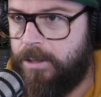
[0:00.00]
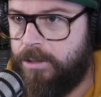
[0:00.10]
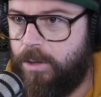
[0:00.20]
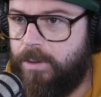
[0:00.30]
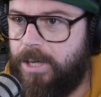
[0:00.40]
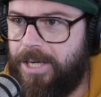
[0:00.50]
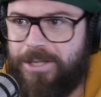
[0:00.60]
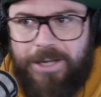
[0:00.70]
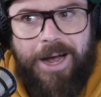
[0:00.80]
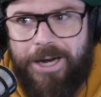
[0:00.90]
So he
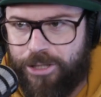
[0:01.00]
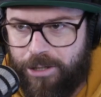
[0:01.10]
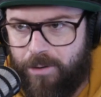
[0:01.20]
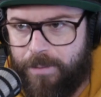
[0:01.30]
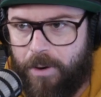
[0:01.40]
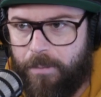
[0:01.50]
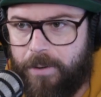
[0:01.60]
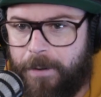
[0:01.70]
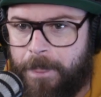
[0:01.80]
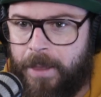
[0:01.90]
kind of showed him up. But